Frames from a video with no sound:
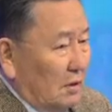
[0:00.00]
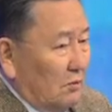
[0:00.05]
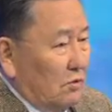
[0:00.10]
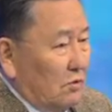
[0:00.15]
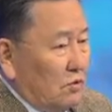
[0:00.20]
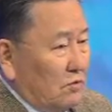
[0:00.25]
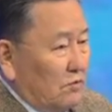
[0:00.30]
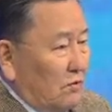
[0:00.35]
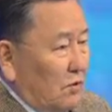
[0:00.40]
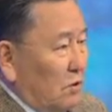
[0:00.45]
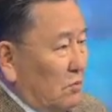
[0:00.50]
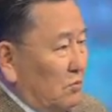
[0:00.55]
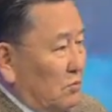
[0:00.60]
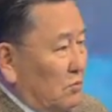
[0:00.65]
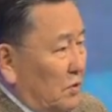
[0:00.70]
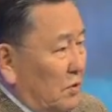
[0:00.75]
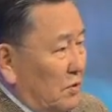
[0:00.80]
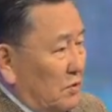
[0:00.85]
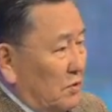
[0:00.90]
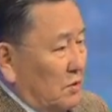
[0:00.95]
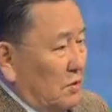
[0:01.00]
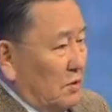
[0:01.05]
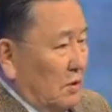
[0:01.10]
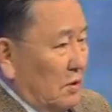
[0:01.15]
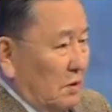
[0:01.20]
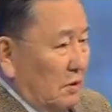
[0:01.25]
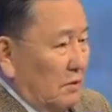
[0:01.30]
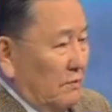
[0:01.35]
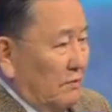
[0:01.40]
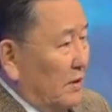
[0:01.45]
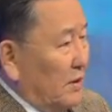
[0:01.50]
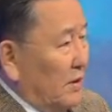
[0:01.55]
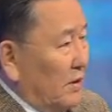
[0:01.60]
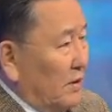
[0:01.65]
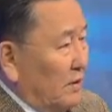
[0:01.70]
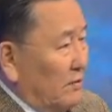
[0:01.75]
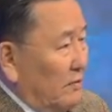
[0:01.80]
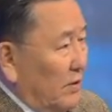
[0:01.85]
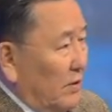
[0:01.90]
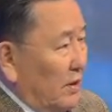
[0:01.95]
Davos Forum was
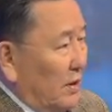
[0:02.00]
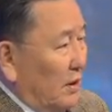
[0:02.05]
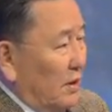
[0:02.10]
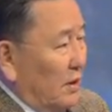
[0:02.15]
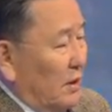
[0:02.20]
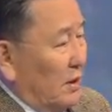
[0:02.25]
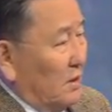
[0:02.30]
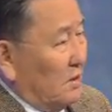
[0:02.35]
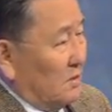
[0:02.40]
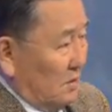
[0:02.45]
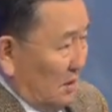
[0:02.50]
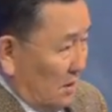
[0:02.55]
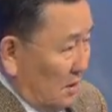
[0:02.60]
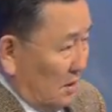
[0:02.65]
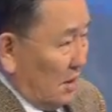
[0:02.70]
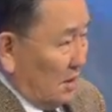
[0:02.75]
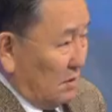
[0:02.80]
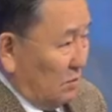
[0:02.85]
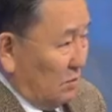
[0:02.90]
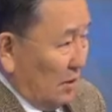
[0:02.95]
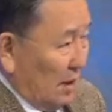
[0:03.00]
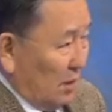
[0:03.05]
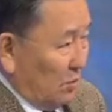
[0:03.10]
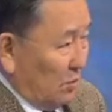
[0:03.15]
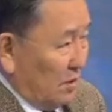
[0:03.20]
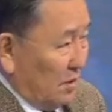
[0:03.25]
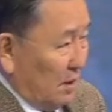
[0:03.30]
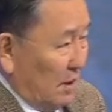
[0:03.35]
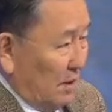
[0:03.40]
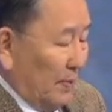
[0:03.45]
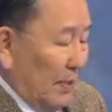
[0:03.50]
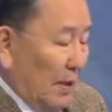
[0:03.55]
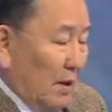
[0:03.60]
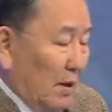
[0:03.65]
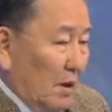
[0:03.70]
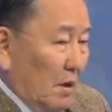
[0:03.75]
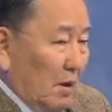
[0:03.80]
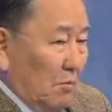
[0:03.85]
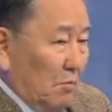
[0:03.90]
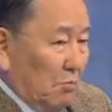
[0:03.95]
very, very successful, I would say.
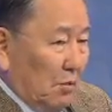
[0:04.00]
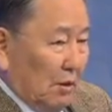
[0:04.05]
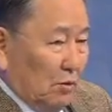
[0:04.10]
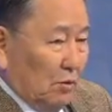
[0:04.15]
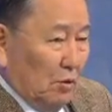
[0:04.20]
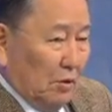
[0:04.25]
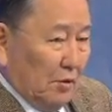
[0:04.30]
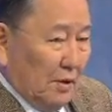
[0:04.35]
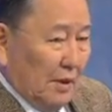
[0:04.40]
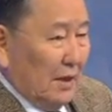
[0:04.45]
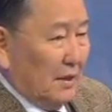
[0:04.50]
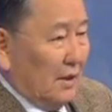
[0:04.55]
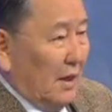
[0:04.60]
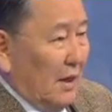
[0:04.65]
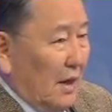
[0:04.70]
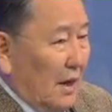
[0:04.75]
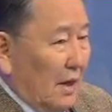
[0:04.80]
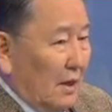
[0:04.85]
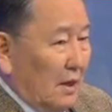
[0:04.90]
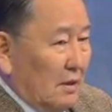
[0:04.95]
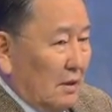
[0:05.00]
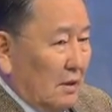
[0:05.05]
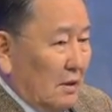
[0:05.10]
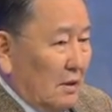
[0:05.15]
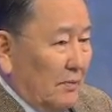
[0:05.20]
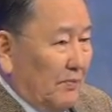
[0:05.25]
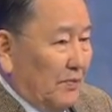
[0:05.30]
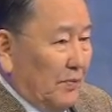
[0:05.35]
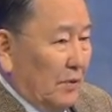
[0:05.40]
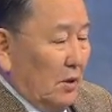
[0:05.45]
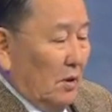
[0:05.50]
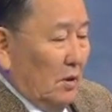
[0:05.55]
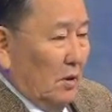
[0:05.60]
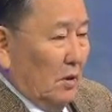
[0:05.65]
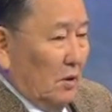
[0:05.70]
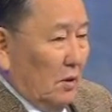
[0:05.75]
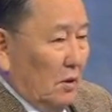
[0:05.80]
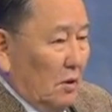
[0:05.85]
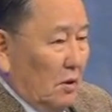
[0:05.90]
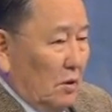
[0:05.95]
But on the other hand,
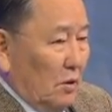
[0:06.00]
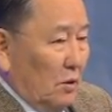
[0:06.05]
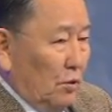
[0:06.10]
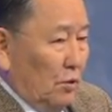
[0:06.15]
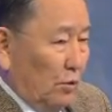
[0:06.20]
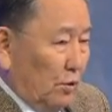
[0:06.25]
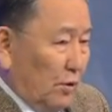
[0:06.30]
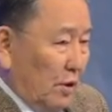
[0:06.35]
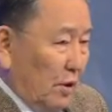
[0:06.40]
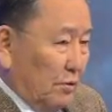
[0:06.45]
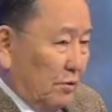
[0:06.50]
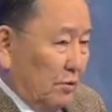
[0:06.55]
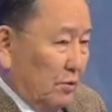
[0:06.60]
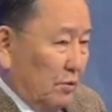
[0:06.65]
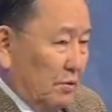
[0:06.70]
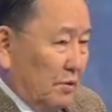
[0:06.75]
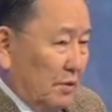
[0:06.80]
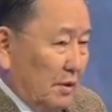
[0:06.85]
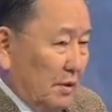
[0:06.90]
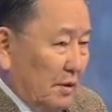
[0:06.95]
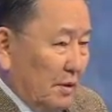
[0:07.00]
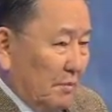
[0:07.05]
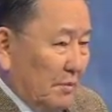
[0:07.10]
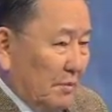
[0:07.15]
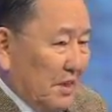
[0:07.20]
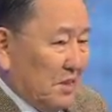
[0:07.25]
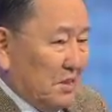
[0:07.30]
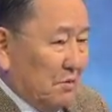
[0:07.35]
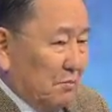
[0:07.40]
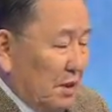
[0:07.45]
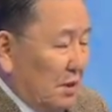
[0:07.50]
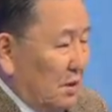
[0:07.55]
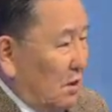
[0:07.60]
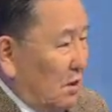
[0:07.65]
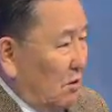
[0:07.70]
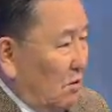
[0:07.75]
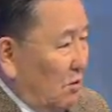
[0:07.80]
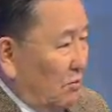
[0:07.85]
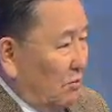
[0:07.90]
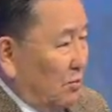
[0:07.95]
looking through the mass
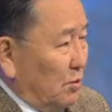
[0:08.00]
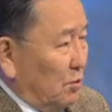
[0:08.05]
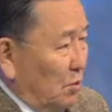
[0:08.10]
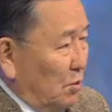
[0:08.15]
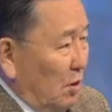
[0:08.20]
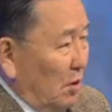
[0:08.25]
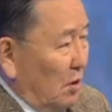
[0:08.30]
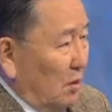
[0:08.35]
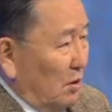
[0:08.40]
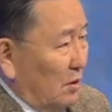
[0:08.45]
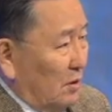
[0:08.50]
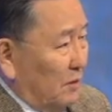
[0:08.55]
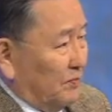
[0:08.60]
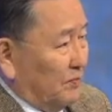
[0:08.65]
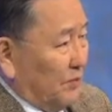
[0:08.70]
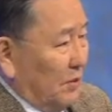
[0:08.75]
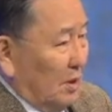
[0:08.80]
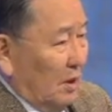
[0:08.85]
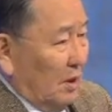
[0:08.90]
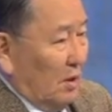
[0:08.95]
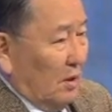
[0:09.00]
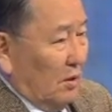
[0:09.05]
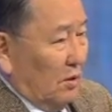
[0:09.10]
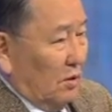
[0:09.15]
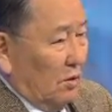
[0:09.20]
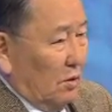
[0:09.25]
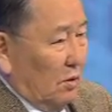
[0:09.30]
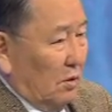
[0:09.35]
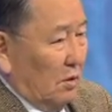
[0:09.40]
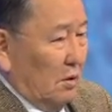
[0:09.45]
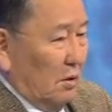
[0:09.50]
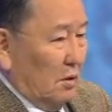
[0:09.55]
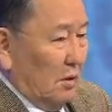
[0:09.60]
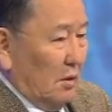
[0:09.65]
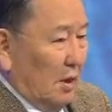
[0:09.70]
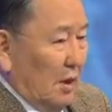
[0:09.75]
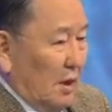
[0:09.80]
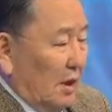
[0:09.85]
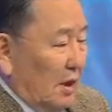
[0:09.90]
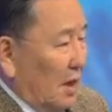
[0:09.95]
media of the world,
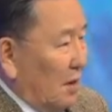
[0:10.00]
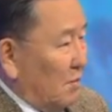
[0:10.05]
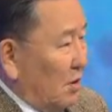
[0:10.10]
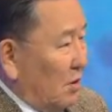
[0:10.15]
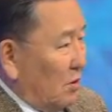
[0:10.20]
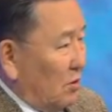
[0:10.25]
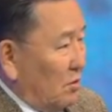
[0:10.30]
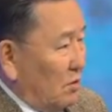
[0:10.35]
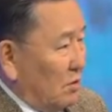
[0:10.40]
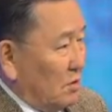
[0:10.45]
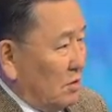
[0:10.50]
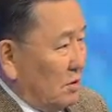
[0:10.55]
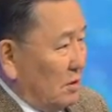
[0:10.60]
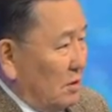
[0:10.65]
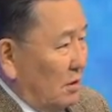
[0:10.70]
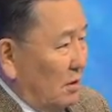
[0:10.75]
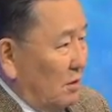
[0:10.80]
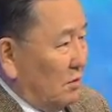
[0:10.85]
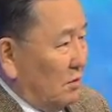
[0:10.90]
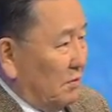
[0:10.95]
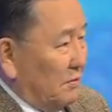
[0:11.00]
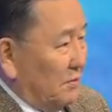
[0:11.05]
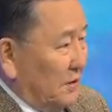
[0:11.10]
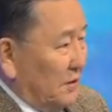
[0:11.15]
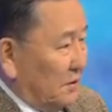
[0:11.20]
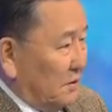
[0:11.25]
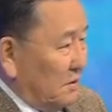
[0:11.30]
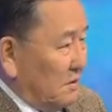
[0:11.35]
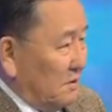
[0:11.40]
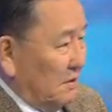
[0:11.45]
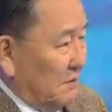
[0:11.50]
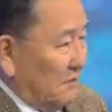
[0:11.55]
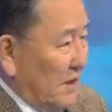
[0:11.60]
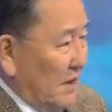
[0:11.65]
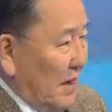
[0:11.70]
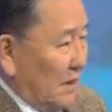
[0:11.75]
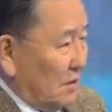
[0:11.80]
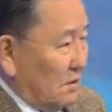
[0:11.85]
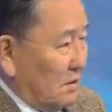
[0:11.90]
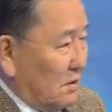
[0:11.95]
I come across a lot of interesting
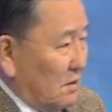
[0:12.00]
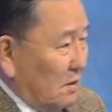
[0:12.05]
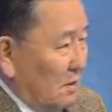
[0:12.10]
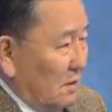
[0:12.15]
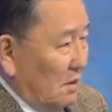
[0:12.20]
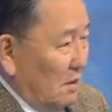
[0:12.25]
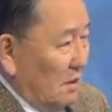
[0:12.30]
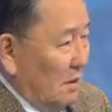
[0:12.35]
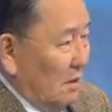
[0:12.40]
facts.